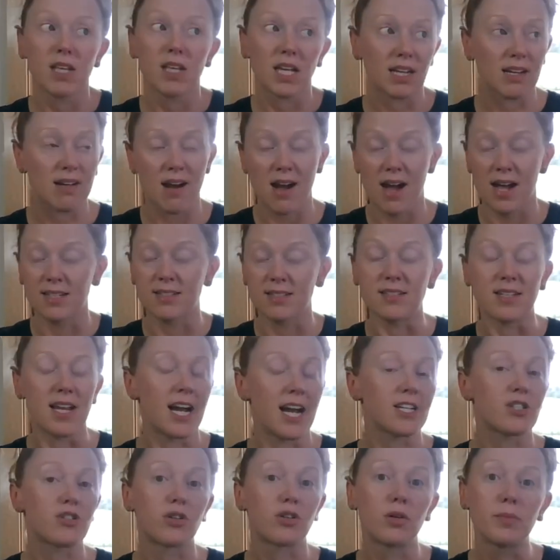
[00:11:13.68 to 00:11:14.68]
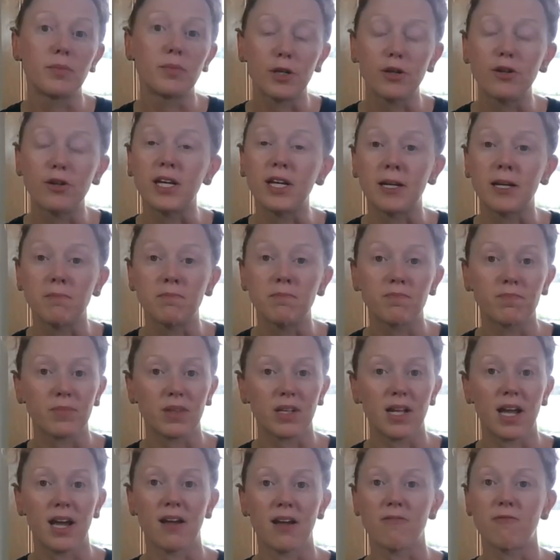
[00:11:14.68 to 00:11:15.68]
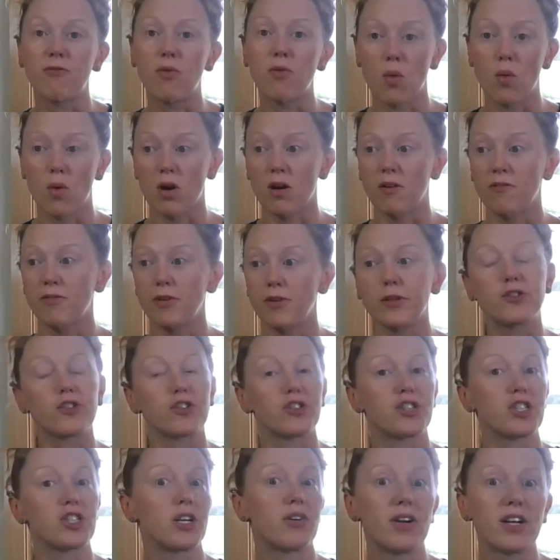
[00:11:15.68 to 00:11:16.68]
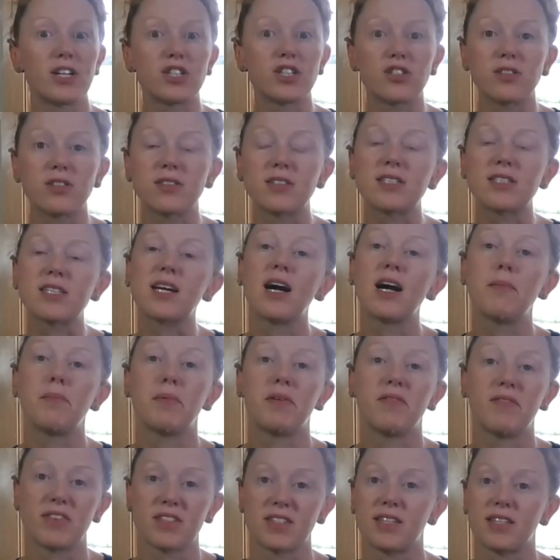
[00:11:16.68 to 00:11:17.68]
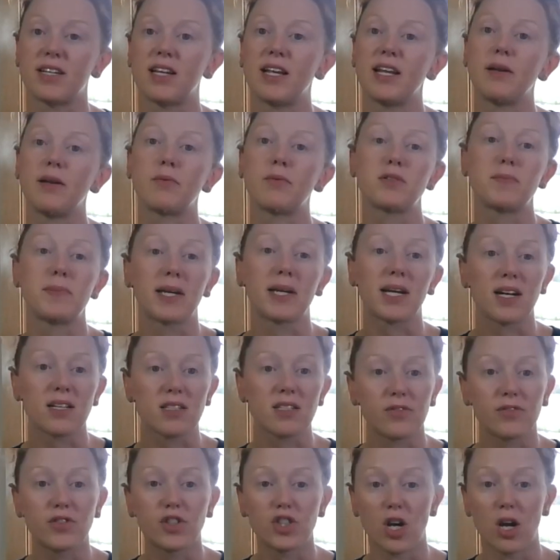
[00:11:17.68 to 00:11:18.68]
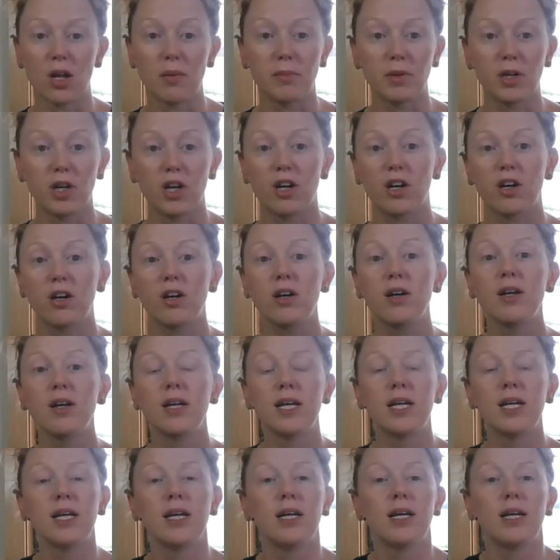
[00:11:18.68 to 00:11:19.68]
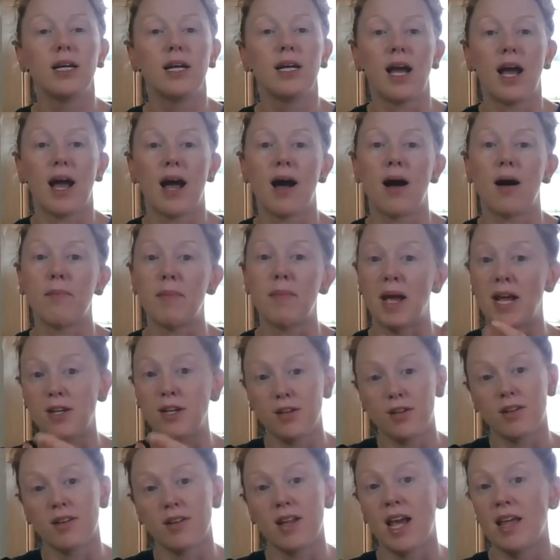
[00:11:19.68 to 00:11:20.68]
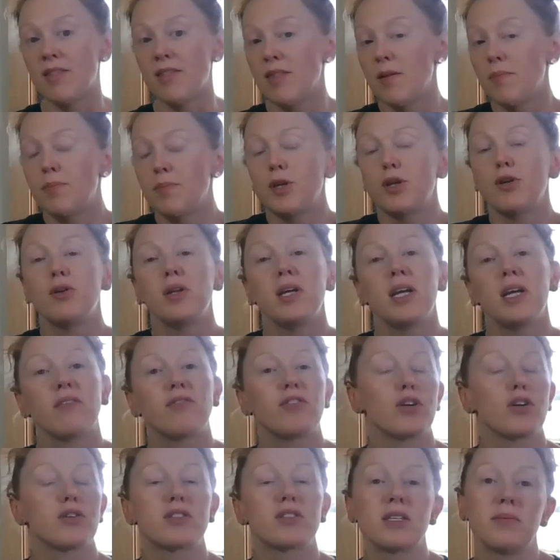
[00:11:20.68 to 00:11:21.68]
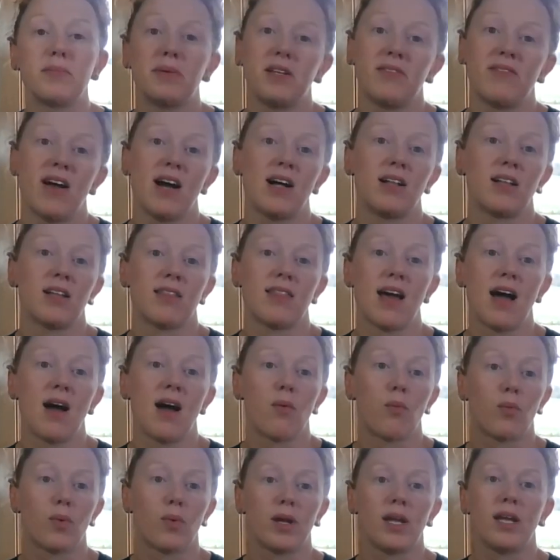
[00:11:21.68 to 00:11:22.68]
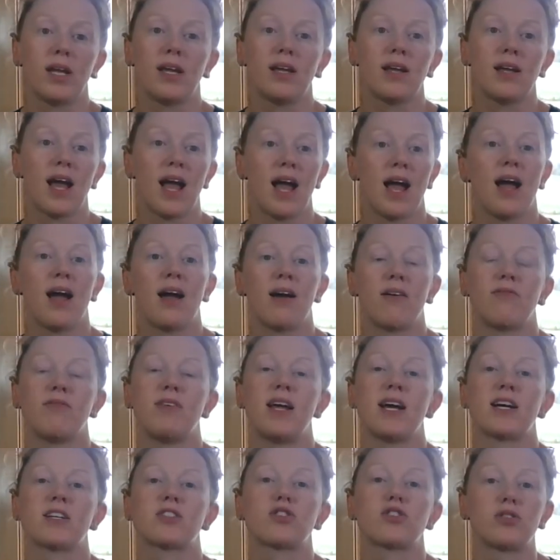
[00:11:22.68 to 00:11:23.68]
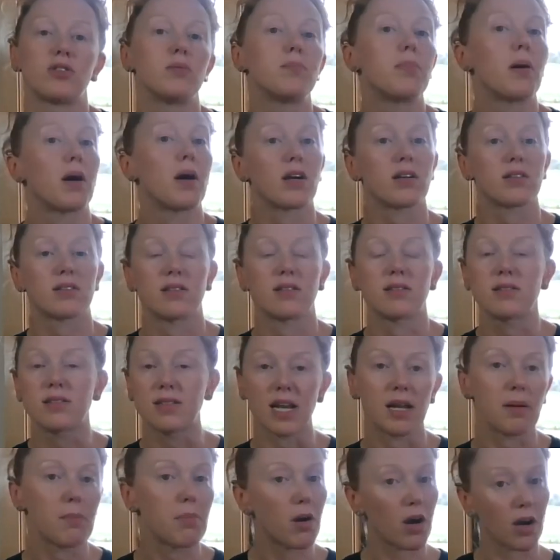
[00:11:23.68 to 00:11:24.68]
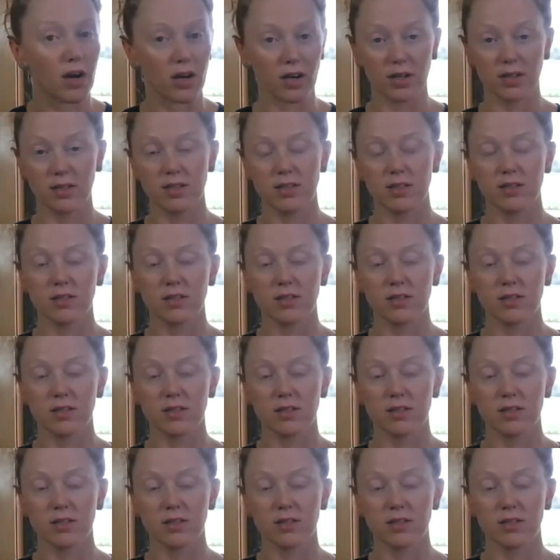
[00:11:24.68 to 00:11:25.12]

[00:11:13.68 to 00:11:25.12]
God's natural beauty and for future generations to come and visit it. It was because of John Muir and the beauty of Yosemite Valley that we have national parks and state parks.